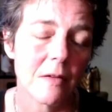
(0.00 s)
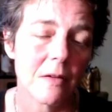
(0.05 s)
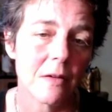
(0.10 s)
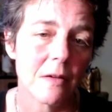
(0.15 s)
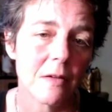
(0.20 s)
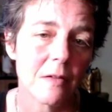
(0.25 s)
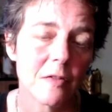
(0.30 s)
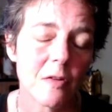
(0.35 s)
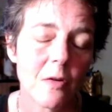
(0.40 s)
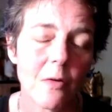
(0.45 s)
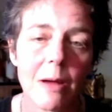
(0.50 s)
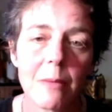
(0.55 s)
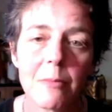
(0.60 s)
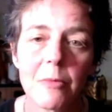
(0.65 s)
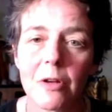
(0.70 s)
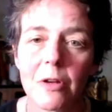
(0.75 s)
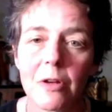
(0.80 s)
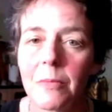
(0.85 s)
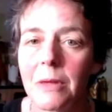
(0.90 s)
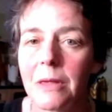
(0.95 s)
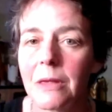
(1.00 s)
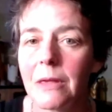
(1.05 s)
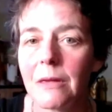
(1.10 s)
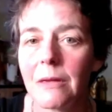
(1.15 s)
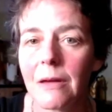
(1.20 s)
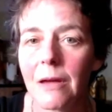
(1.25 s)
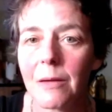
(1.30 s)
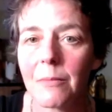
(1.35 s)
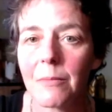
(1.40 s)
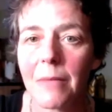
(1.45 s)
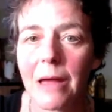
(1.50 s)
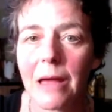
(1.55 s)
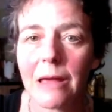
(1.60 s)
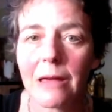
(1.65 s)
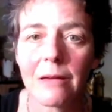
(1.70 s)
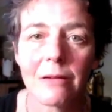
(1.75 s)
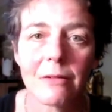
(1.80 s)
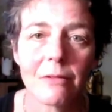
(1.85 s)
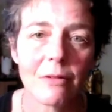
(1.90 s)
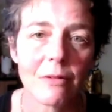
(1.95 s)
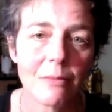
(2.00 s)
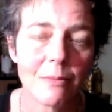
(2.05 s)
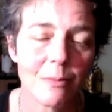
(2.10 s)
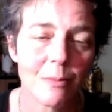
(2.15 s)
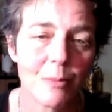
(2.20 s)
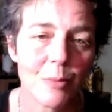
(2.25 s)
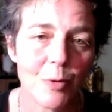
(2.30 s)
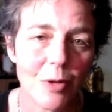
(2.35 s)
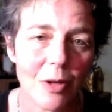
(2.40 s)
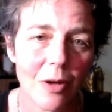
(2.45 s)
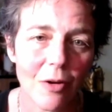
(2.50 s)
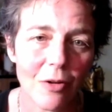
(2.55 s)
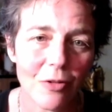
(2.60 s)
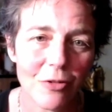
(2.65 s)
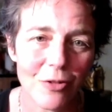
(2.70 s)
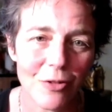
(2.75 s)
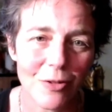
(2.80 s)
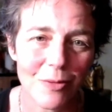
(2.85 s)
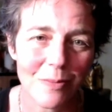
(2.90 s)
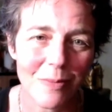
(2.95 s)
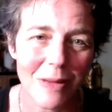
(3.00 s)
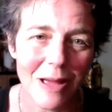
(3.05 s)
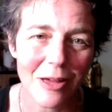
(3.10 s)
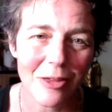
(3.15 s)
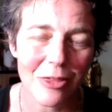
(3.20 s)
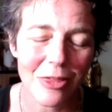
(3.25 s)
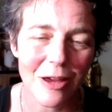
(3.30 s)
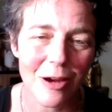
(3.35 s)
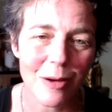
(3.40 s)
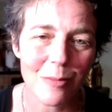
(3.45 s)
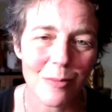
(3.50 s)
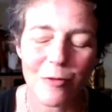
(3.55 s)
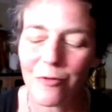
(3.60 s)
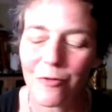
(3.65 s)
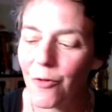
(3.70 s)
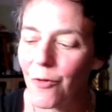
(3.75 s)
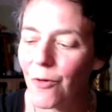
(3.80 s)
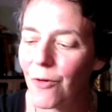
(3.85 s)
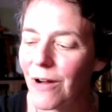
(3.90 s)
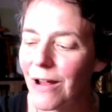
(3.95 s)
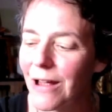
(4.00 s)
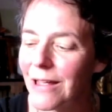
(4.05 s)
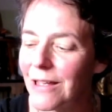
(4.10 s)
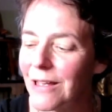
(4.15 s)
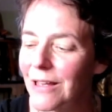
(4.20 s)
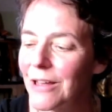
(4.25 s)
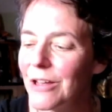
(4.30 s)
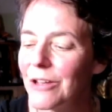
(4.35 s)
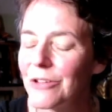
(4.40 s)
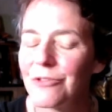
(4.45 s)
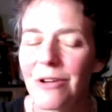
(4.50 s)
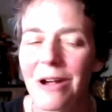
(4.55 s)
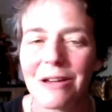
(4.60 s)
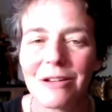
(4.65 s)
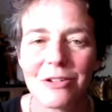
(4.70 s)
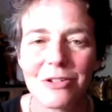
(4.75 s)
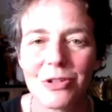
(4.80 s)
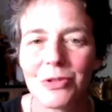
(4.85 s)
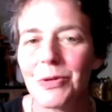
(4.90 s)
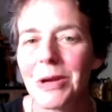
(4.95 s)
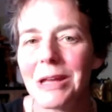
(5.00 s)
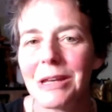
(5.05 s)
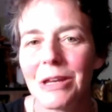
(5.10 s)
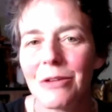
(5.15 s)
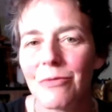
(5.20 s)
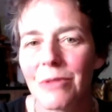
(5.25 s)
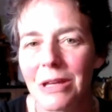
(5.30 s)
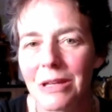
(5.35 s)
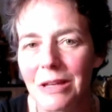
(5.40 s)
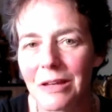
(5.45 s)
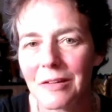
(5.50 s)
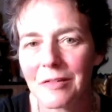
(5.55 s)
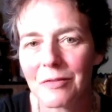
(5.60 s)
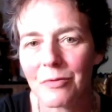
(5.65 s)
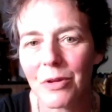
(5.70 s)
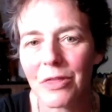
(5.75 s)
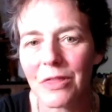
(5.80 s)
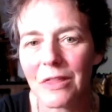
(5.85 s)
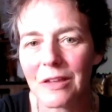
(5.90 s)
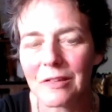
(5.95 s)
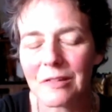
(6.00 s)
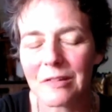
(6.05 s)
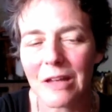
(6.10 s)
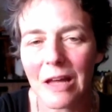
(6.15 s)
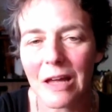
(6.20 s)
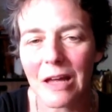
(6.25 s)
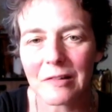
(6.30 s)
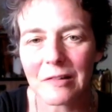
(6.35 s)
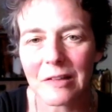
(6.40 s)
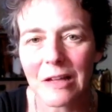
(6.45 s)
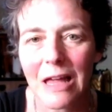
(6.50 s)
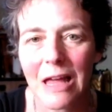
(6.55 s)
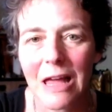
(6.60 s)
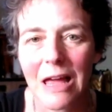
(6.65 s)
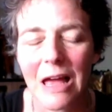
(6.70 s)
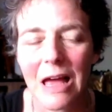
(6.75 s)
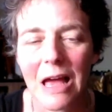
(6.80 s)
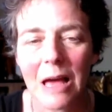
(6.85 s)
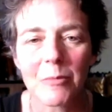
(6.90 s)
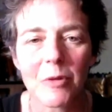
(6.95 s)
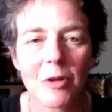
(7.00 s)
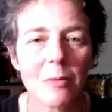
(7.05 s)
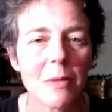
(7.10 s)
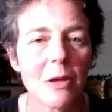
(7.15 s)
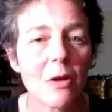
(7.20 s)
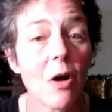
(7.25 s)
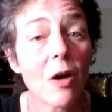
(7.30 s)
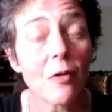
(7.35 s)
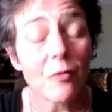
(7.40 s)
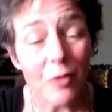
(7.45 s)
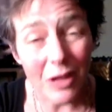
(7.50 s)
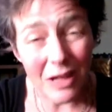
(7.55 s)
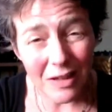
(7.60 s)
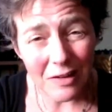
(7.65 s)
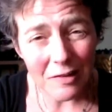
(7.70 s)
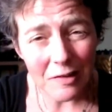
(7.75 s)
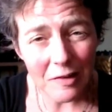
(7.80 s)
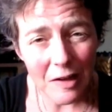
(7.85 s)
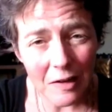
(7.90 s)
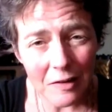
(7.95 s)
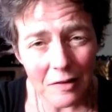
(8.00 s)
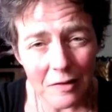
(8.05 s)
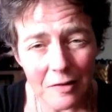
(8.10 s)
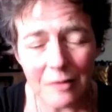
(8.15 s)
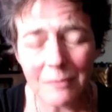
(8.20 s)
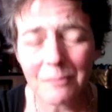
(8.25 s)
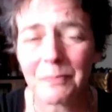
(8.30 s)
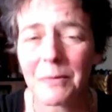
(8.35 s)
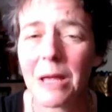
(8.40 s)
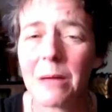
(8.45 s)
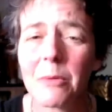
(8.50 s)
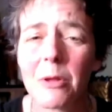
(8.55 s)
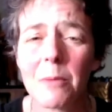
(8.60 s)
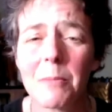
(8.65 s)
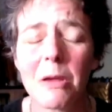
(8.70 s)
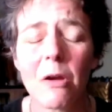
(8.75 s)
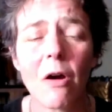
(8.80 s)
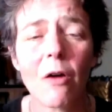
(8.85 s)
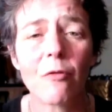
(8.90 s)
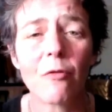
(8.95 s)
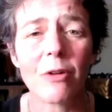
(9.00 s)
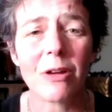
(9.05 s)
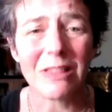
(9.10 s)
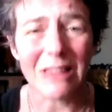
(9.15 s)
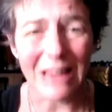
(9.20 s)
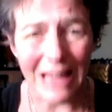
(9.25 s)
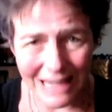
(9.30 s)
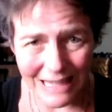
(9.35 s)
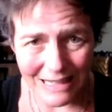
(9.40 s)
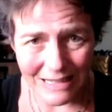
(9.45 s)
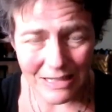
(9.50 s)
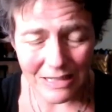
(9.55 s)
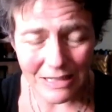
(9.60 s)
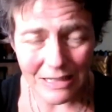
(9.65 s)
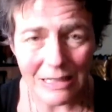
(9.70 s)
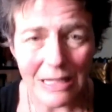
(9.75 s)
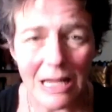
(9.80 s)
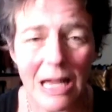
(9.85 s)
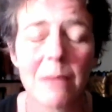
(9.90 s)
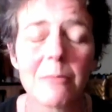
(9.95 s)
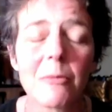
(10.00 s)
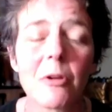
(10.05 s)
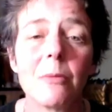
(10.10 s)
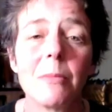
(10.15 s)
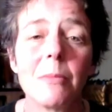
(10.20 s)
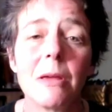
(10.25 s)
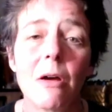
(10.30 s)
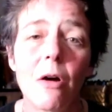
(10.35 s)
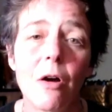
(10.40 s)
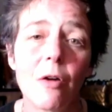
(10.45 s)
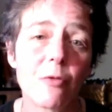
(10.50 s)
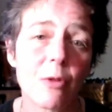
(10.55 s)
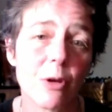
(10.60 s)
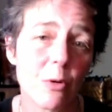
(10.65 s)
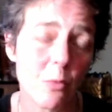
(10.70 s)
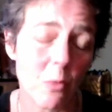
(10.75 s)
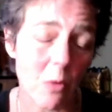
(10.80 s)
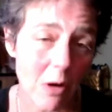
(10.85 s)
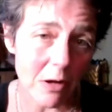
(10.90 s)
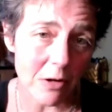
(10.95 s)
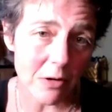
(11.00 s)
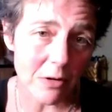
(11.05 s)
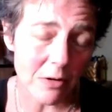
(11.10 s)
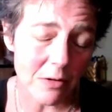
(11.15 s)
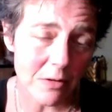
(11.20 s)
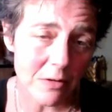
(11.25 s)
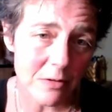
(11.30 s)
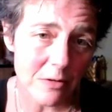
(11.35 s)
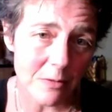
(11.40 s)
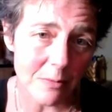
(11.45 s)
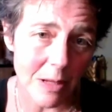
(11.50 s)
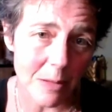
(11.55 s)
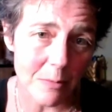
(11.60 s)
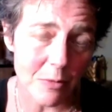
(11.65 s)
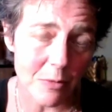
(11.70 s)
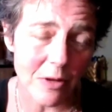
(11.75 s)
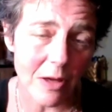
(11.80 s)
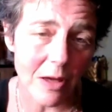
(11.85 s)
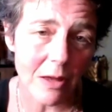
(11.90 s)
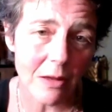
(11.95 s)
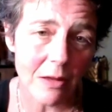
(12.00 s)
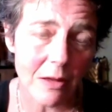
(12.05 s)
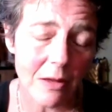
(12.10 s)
So I'm going to be on my Buddha altar back there. Before I try to do any readings with these decks, I'm going to be offering incense. I'm going to be offering light. I'm going to be offering water to my Buddha.